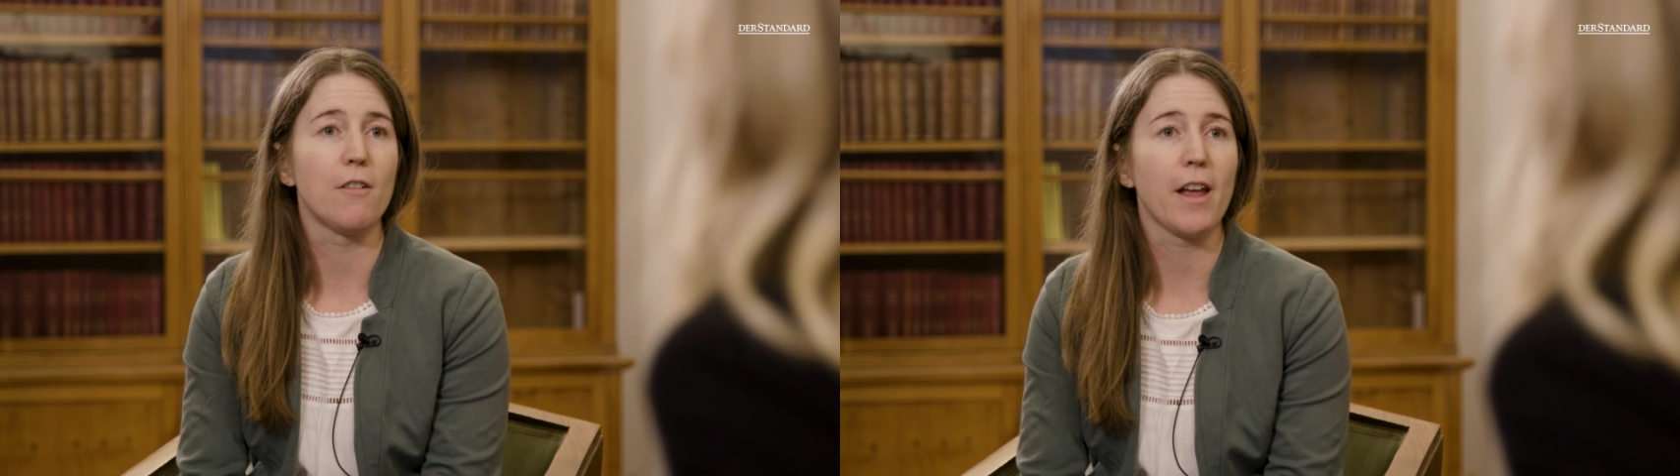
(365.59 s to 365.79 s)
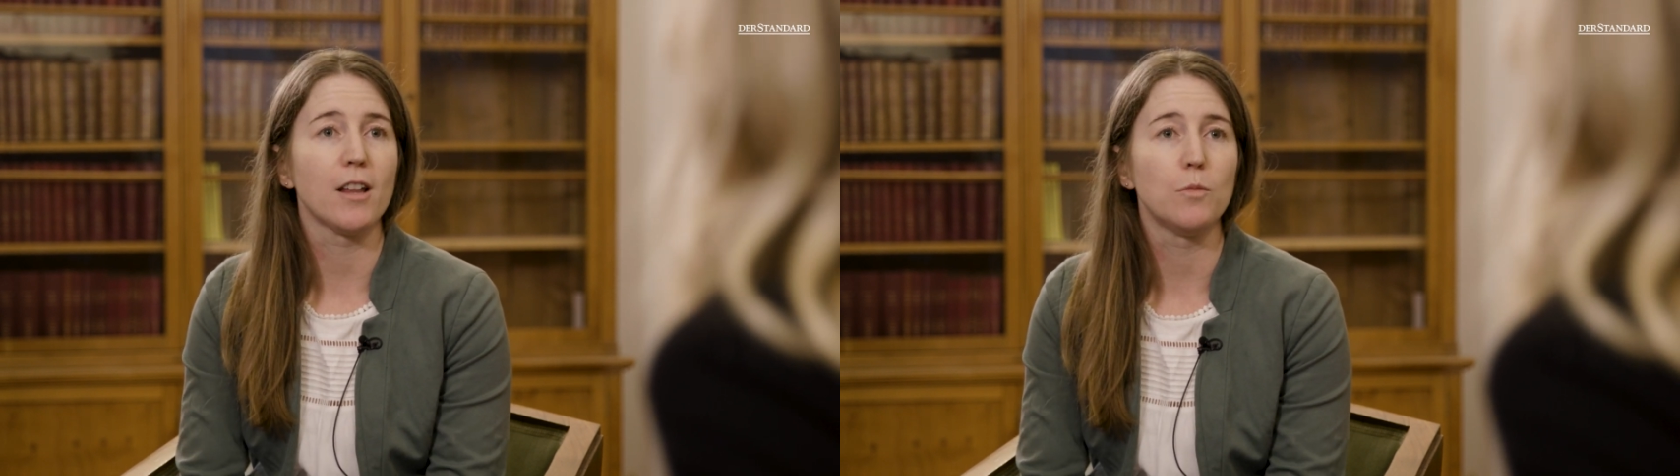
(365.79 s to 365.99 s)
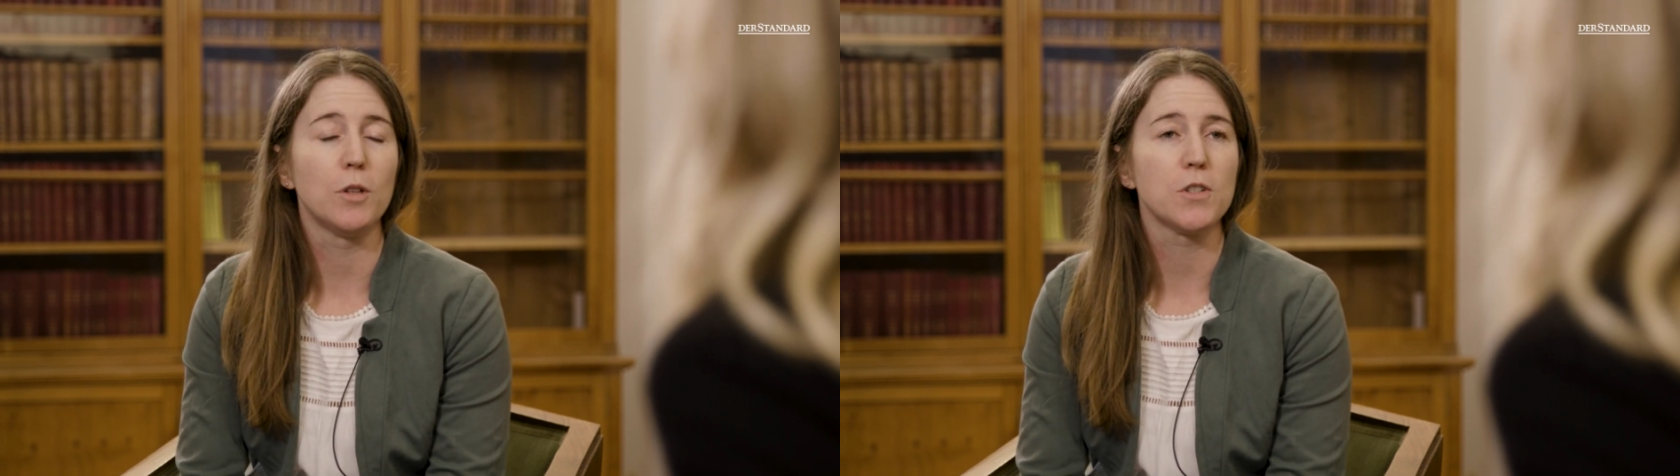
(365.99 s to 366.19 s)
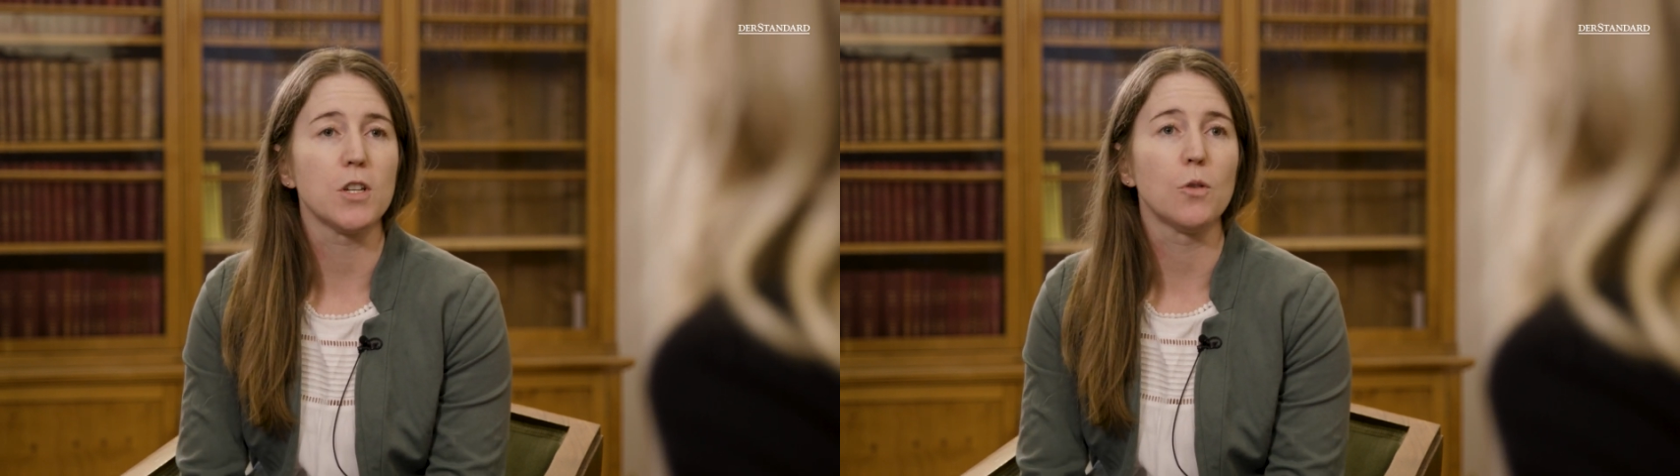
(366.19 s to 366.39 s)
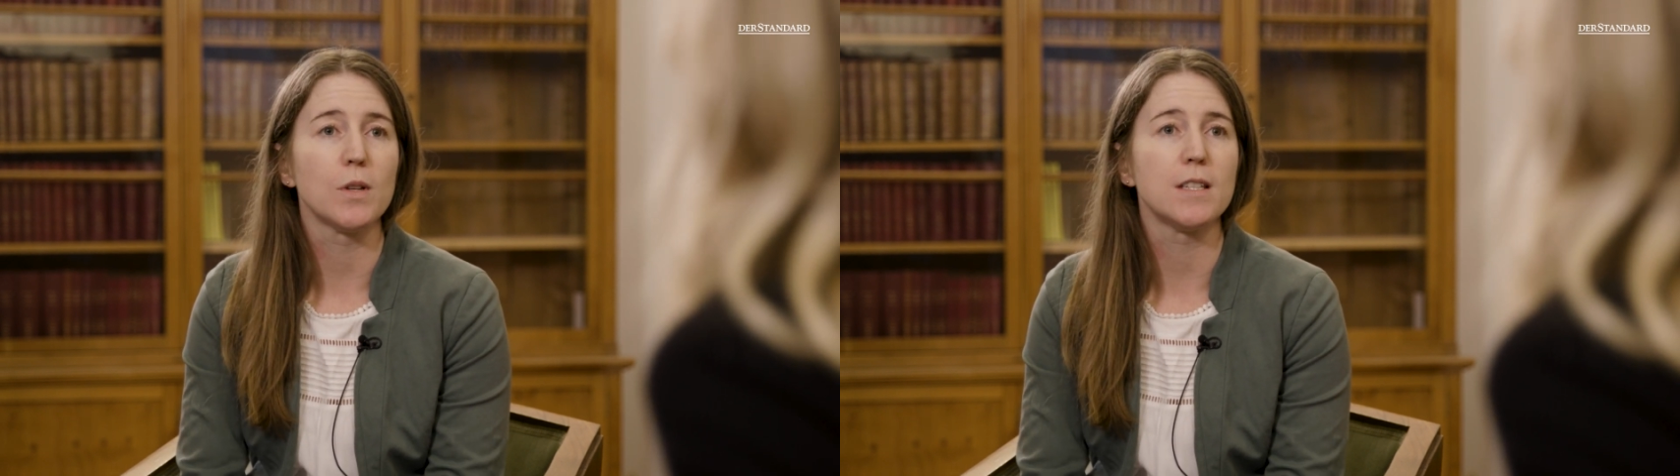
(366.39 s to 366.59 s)
available
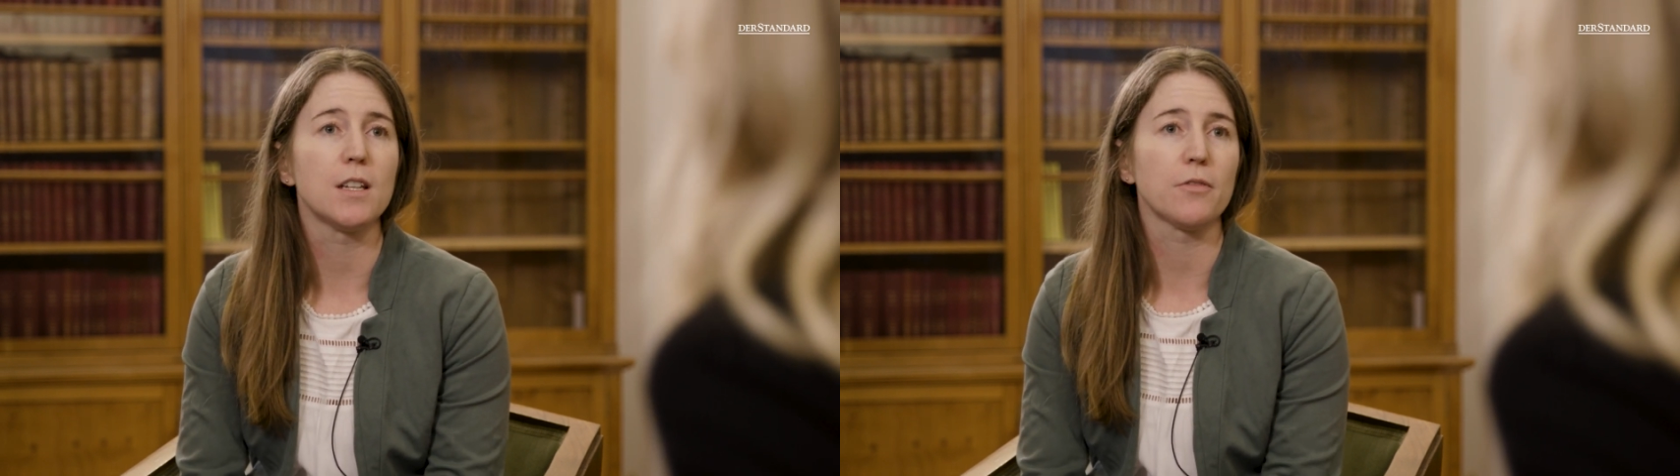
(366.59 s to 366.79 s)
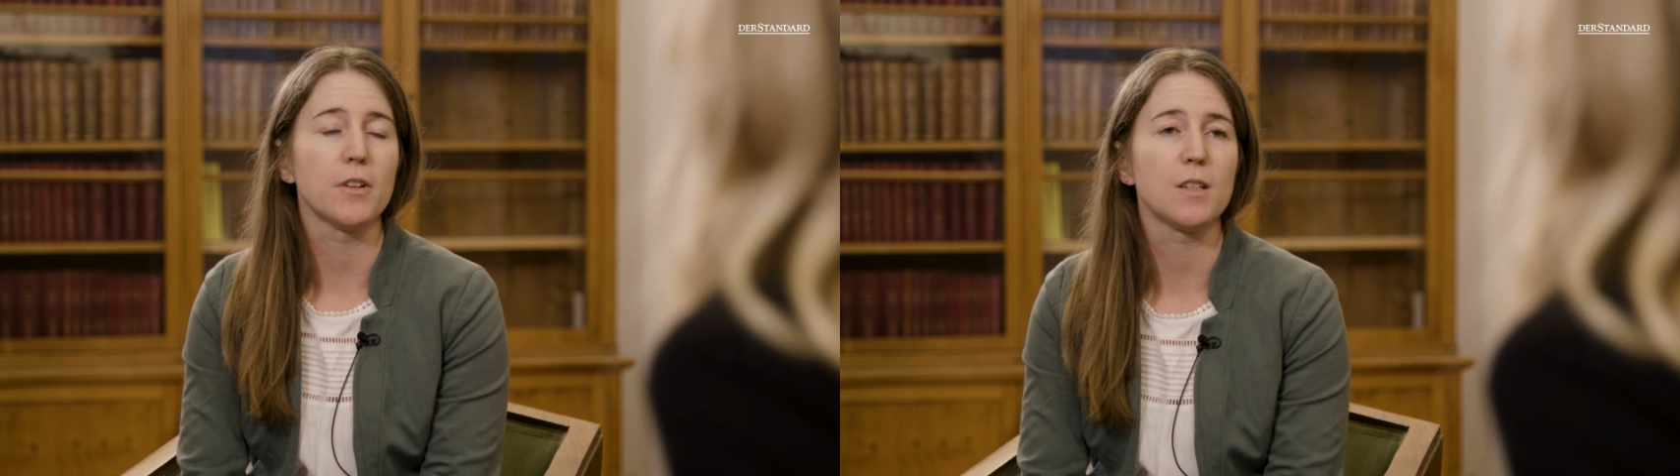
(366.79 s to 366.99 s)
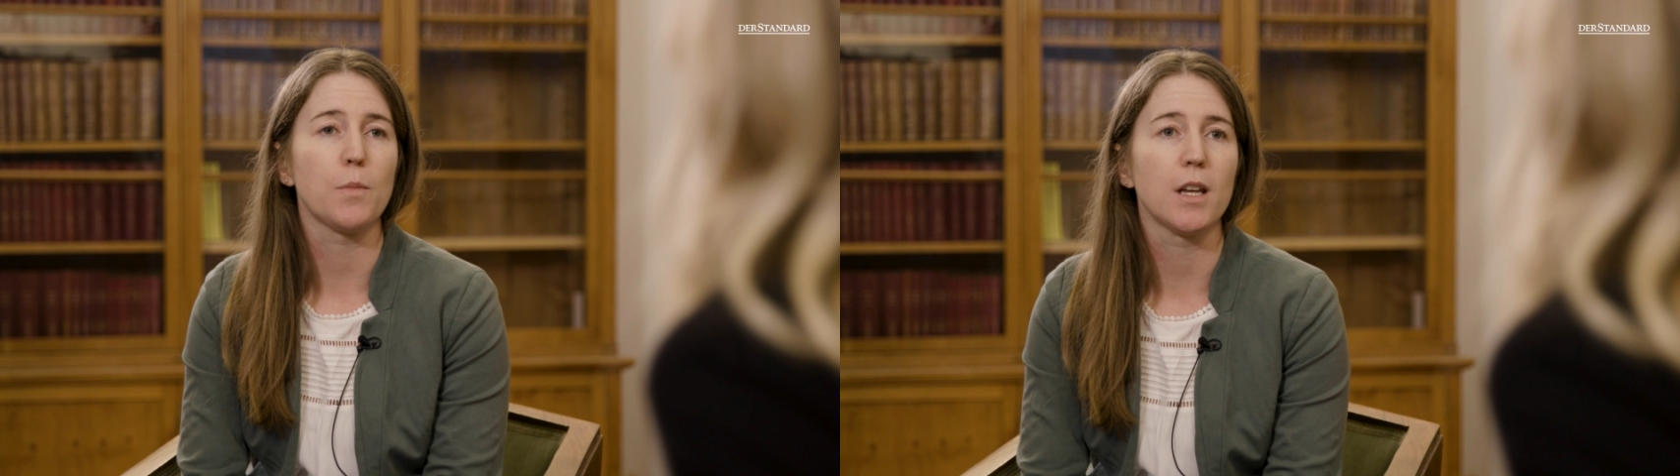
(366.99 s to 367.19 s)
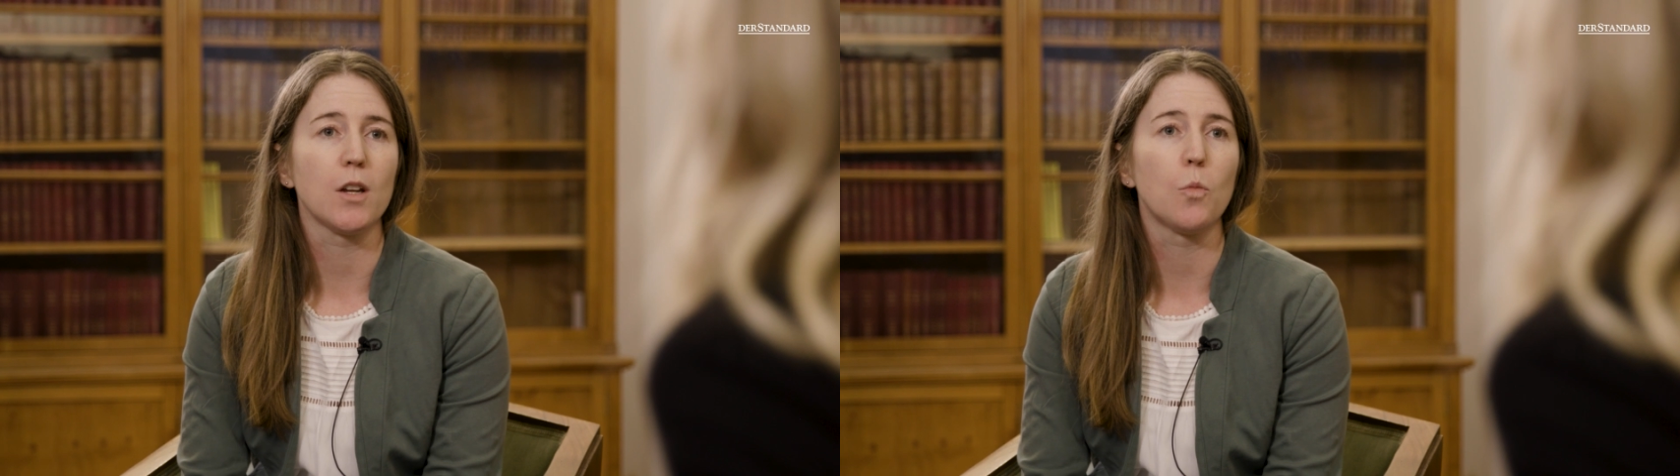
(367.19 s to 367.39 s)
to you is different depending